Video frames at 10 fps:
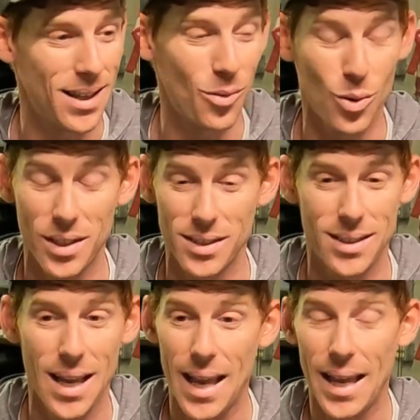It
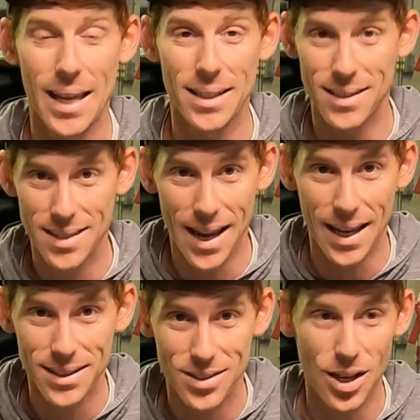was insane.